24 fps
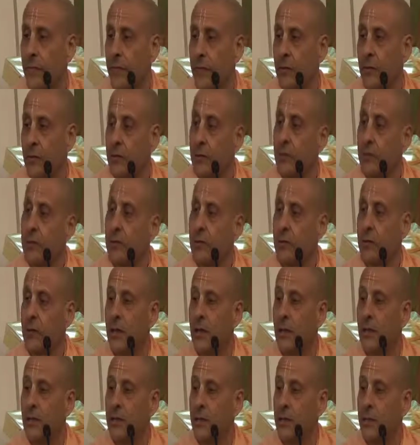Krishna
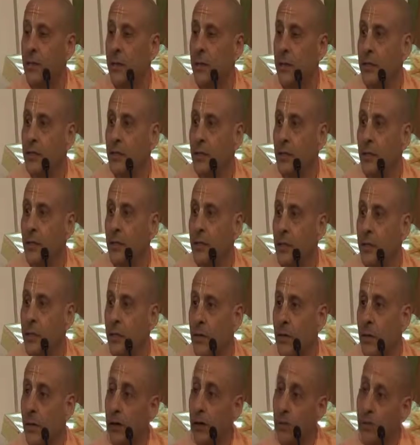tells in Gita,
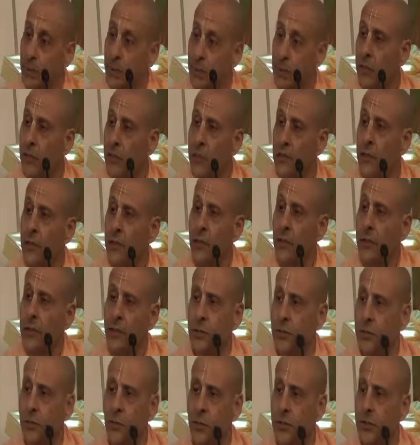a real
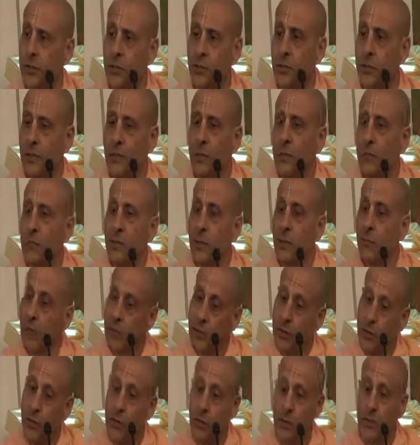intelligent person is
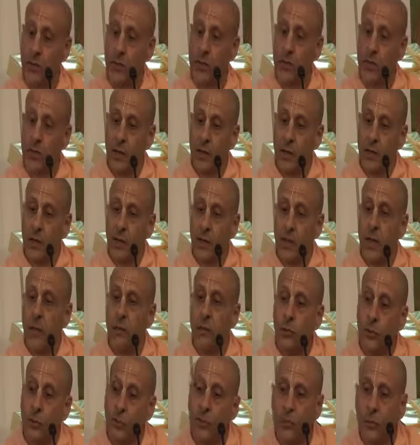someone who is
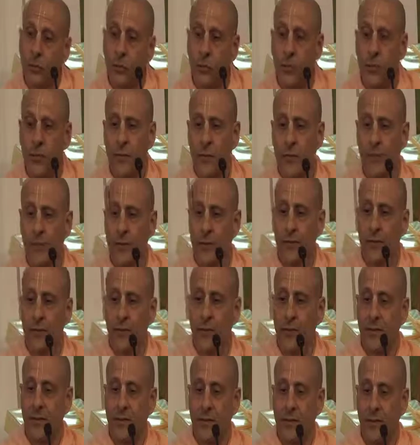illumined within,
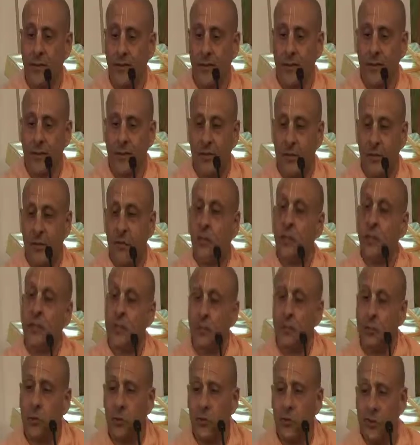who
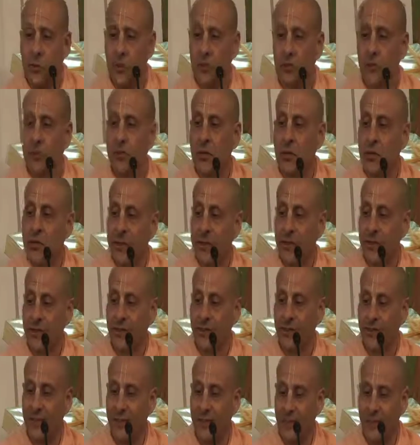rejoices
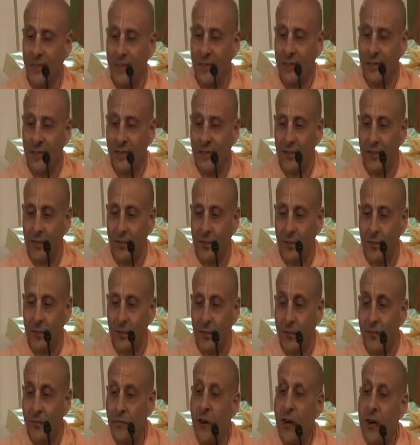within,
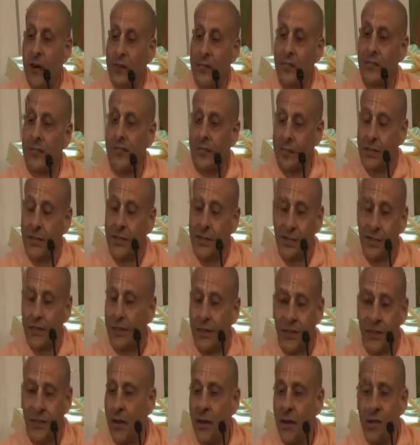who finds
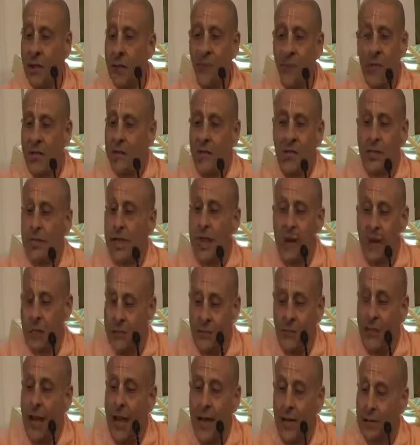unlimited
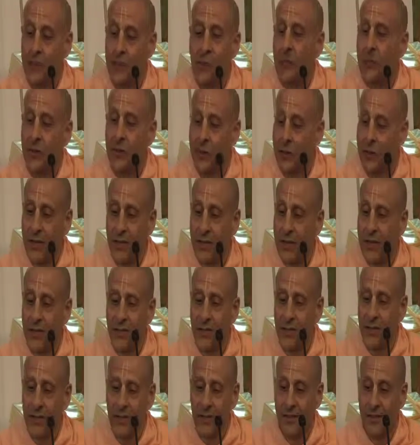satisfaction within.